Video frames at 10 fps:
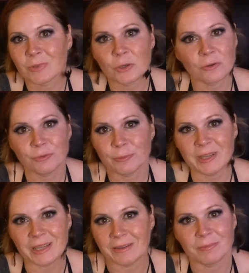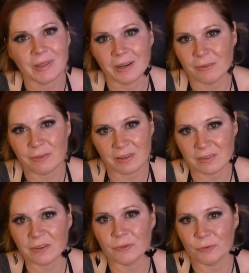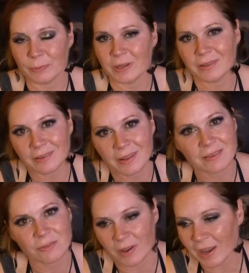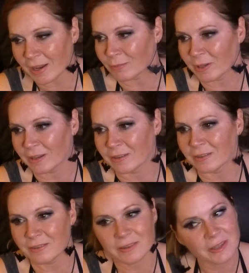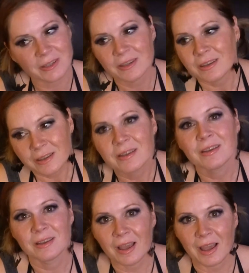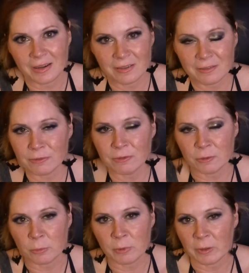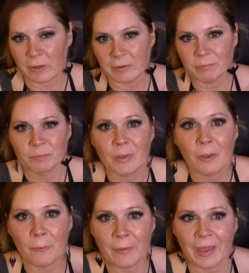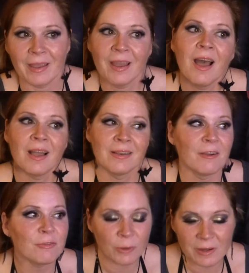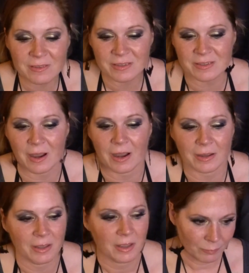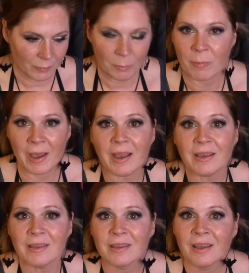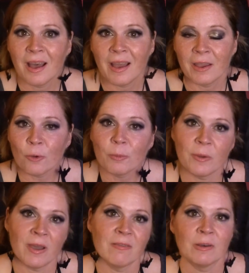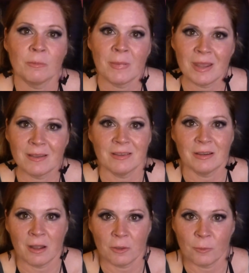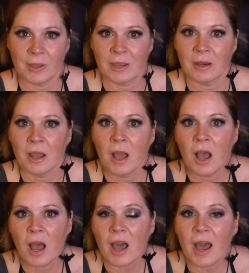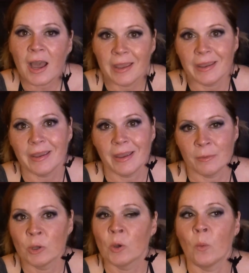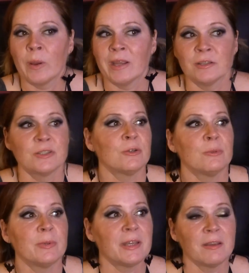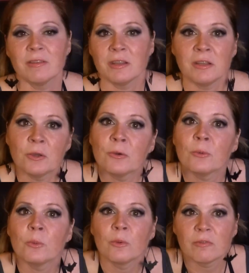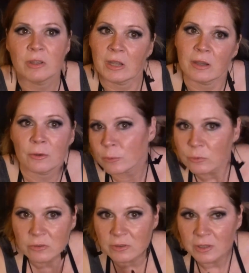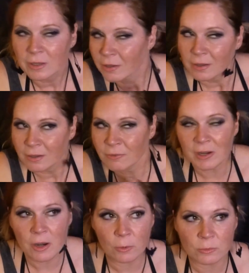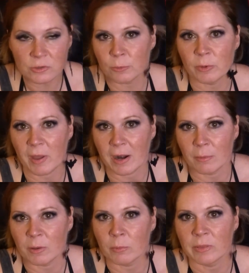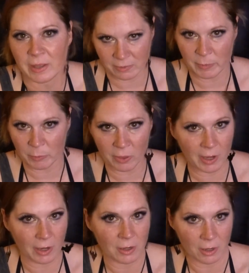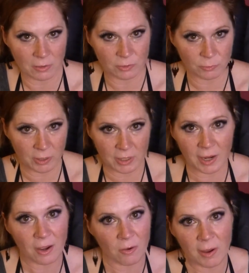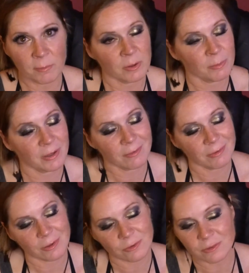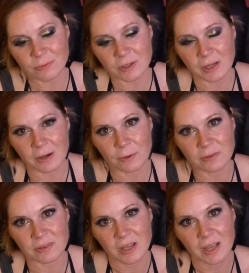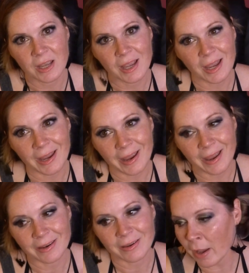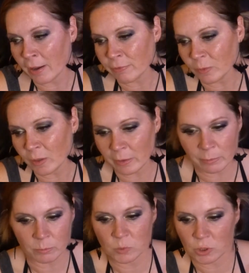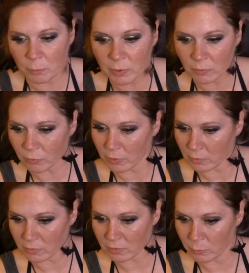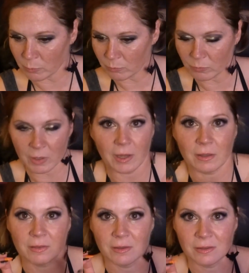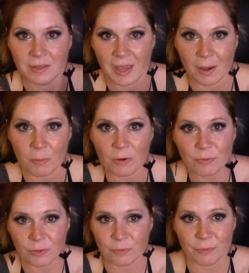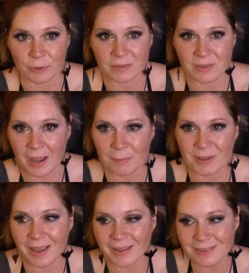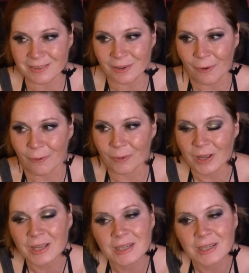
good for me. And if it is good for me, then that's fine, because I deserve a little bit of good. Okay, enough crazy talk. I'm back. I hope you have an amazing Halloween. I am going to be giving you videos. If I don't, don't be mad at me, but that's my plan. As of right now, I'm going to be giving you some videos, and I feel like I'm jumping in front of this com like this camera for the first time again, so